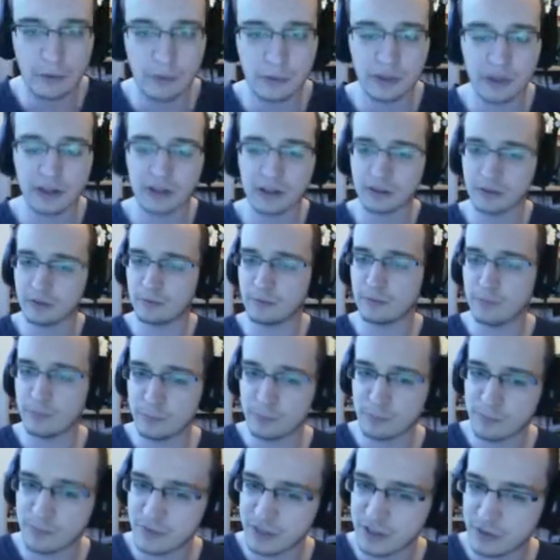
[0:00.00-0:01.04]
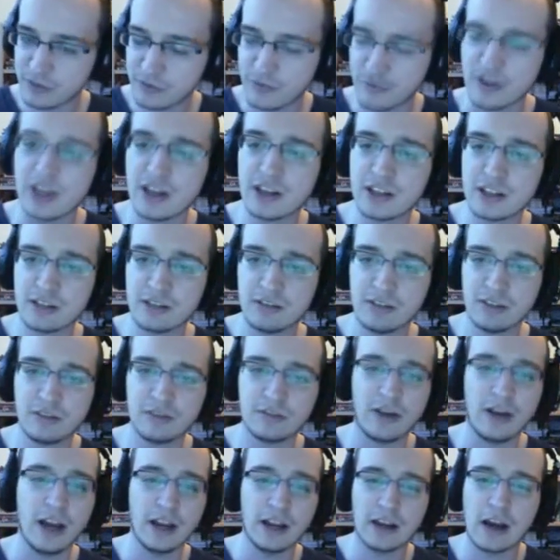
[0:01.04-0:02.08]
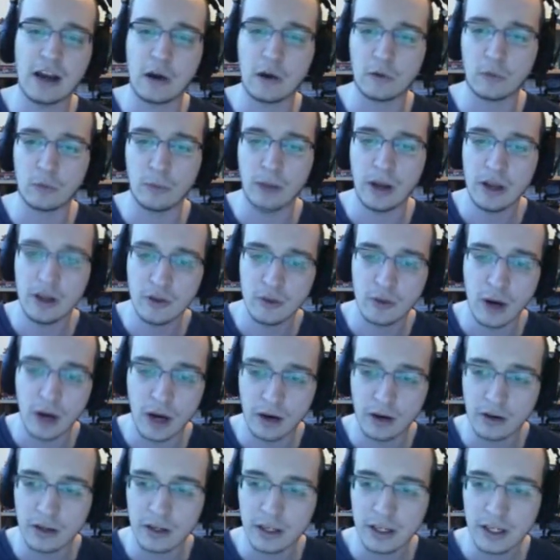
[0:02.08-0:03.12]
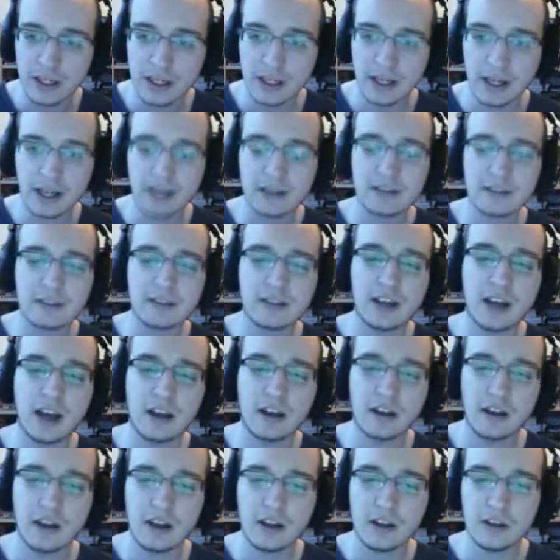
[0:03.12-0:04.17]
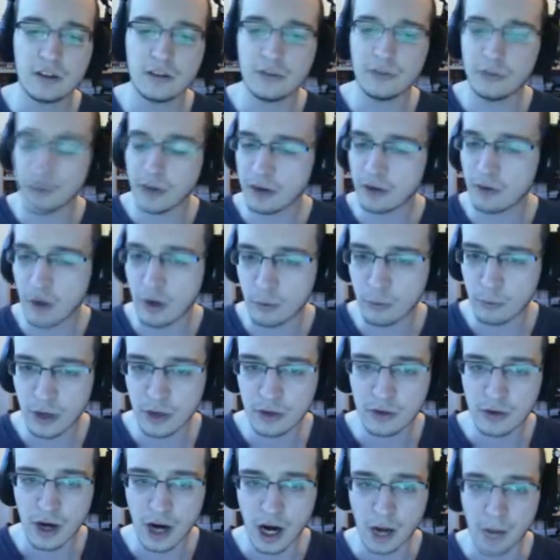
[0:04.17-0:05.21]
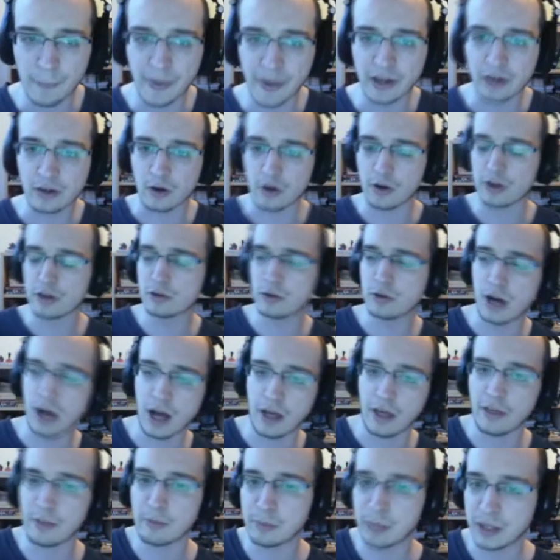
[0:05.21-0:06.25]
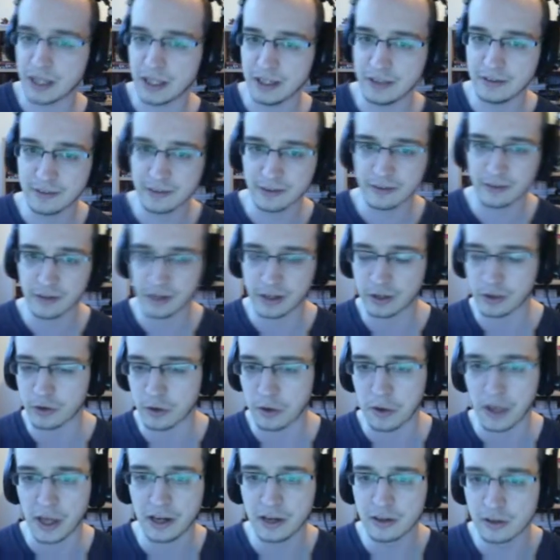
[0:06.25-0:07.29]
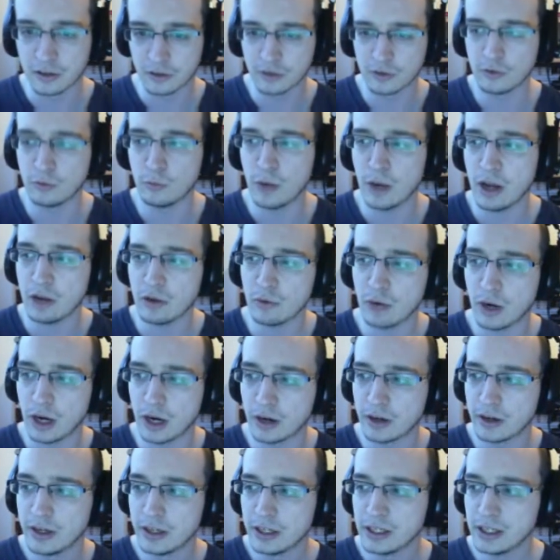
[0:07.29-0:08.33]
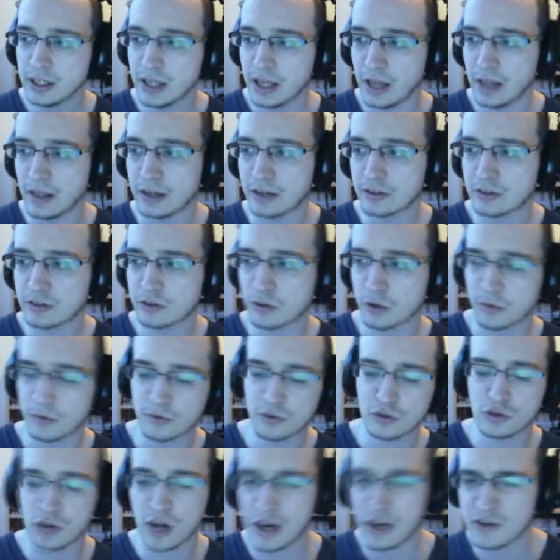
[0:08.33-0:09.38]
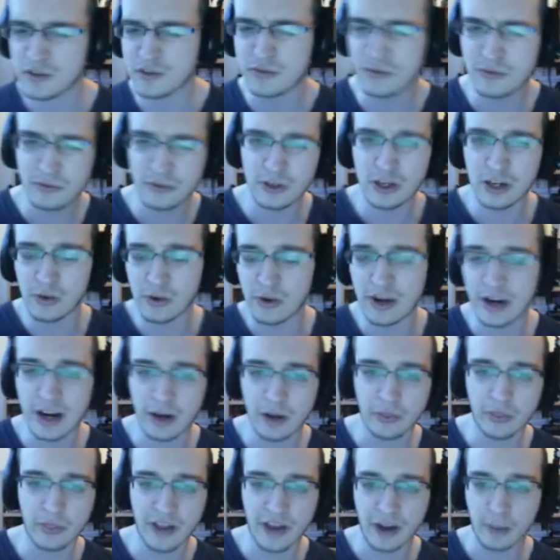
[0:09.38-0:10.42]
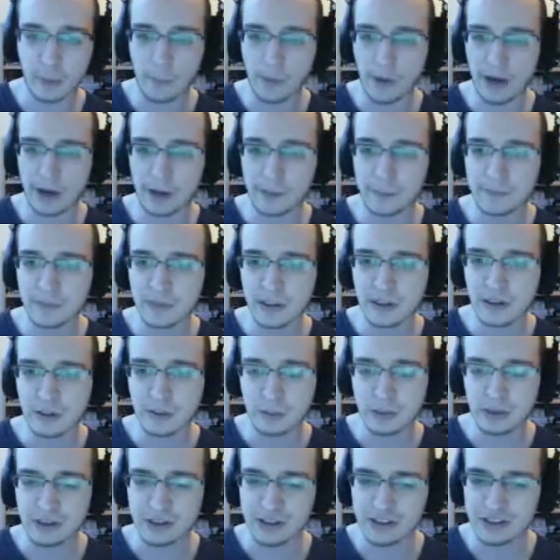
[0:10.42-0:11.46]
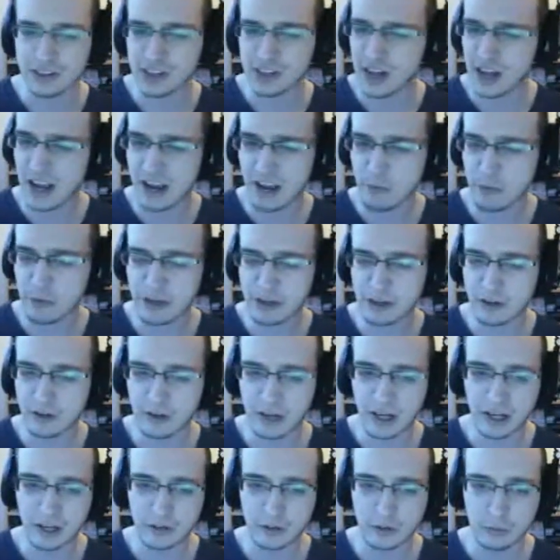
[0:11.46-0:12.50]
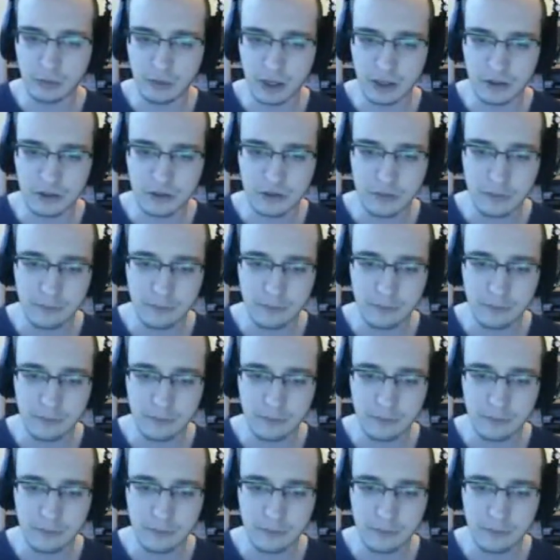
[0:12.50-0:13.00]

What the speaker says: and definitively find out where you are, instead you figure out where you are by going to other places that are connected to where you are, and like sort of trying to figure it out that way, which I really don't like too much.